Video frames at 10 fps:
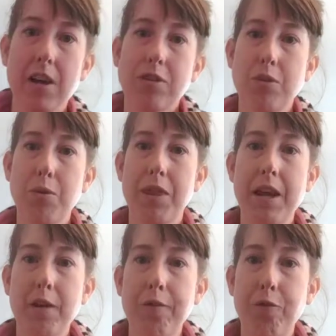so
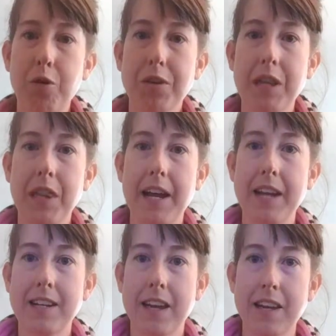therefore the
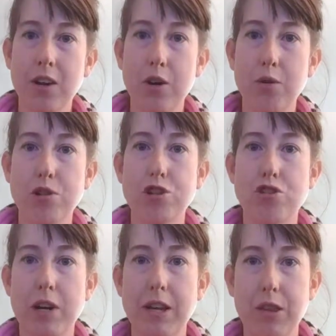light can go
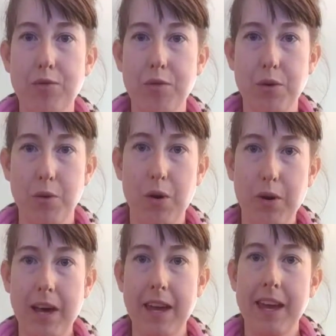straight through,
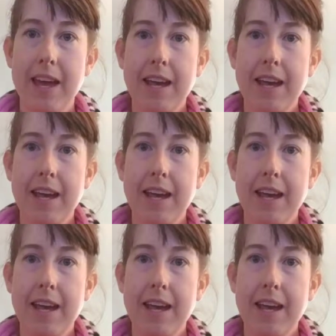okay?